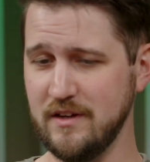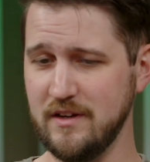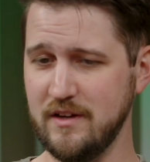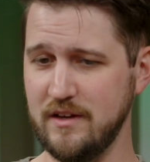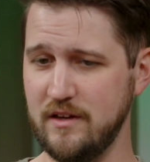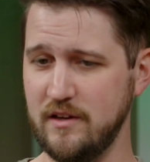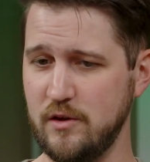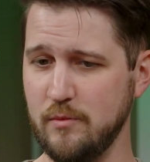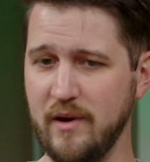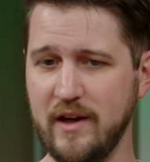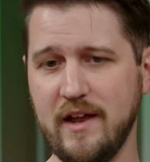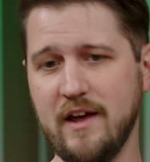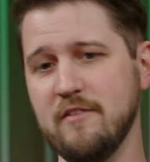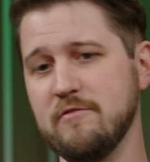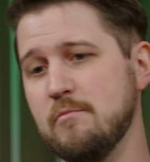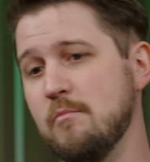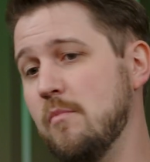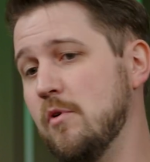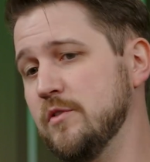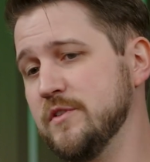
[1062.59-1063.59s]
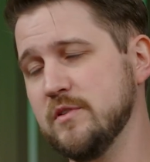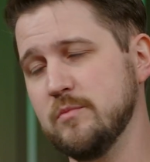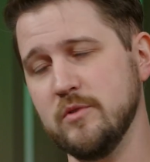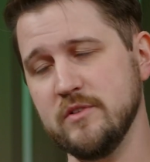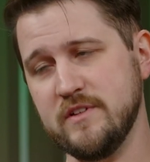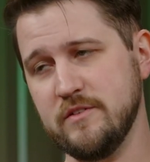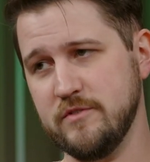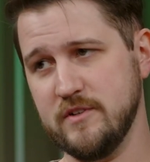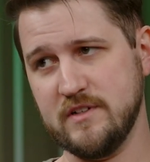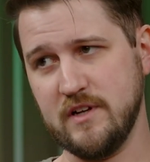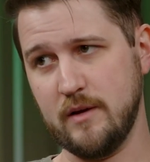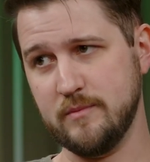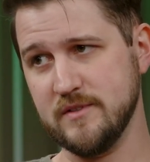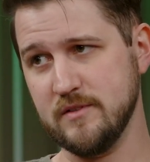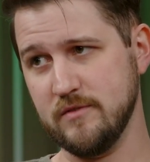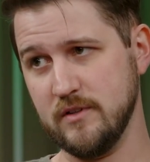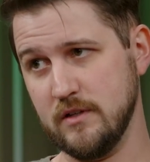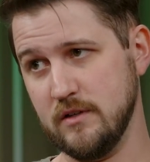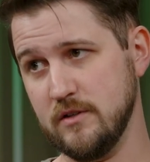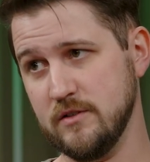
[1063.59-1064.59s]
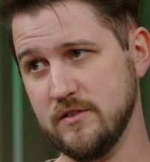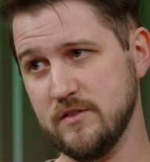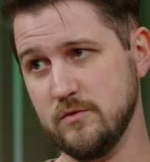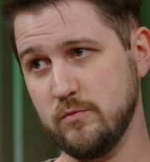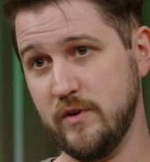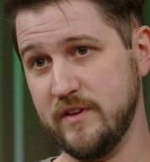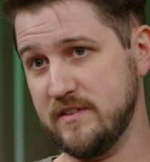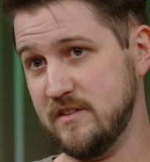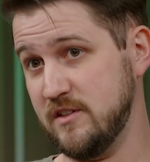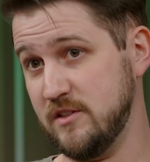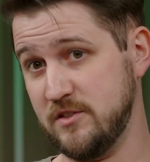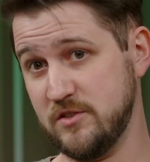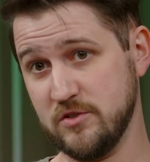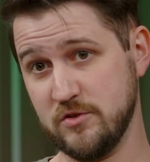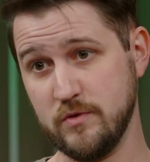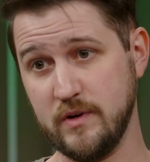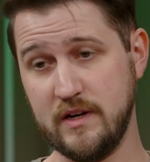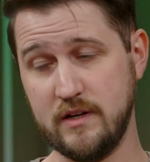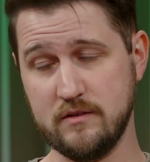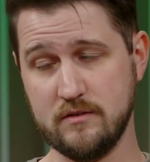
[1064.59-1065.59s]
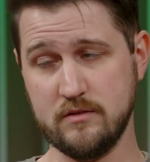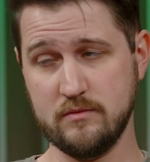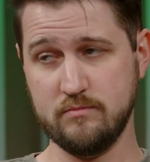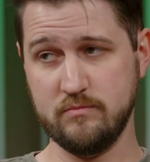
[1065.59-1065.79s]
you might have multiple different types of alerts with discrete